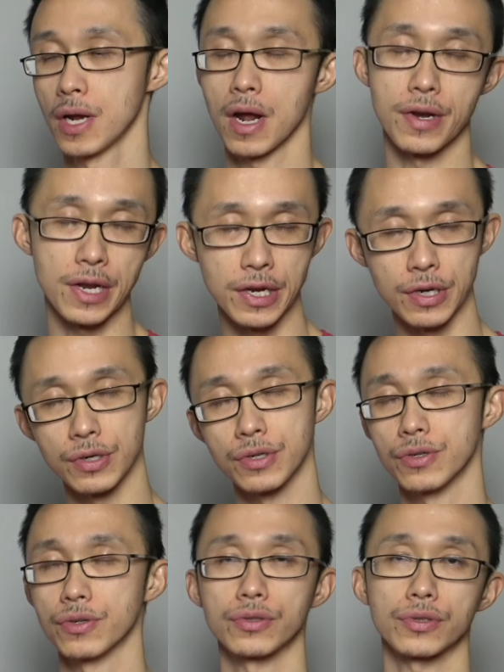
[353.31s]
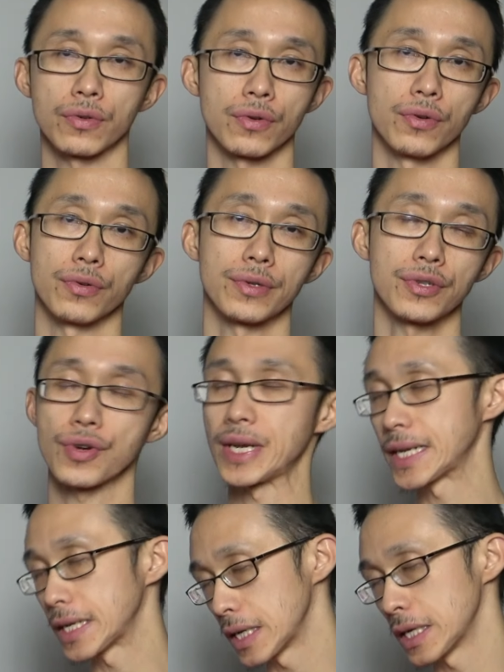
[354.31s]
Neos or
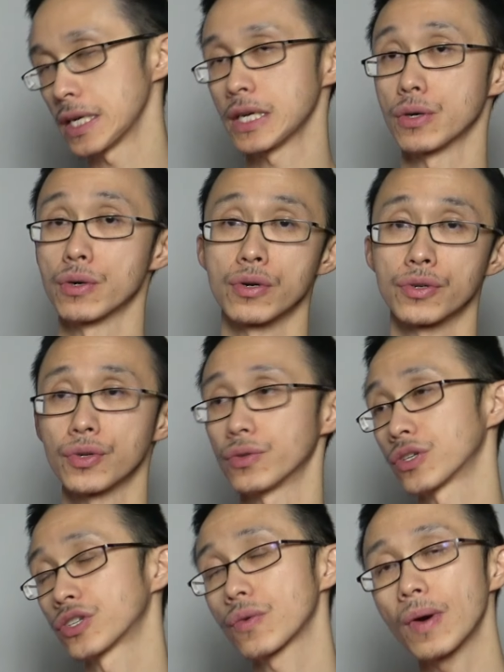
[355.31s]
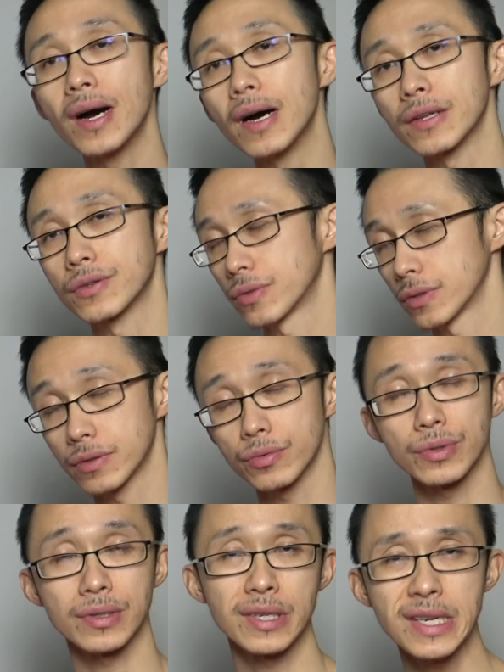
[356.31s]
Trinity or to the squad to the to
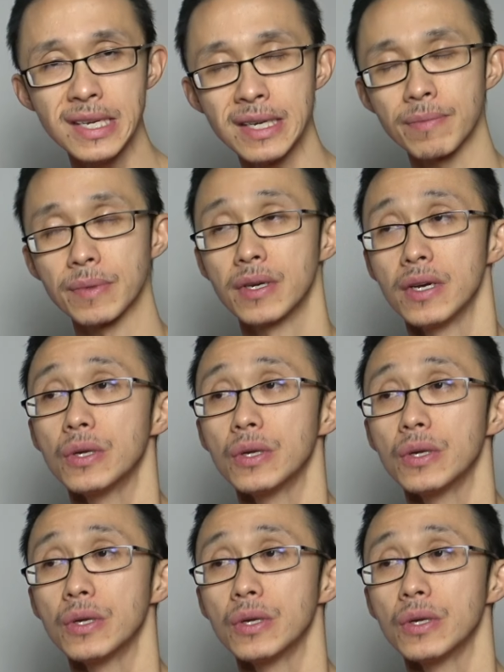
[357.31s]
the team.